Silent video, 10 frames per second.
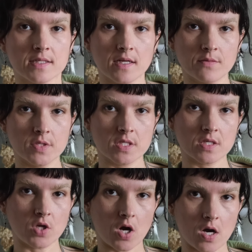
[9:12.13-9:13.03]
item is
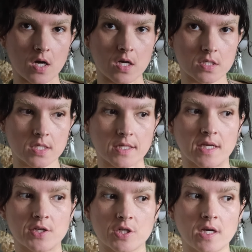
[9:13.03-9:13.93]
not a
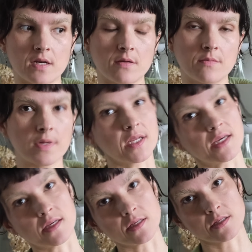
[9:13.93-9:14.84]
kitchen item, but it
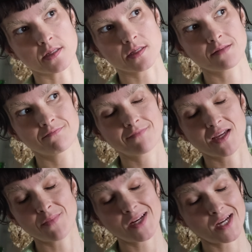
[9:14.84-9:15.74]
is
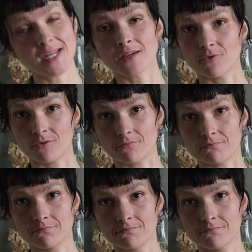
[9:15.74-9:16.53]
in my dining room.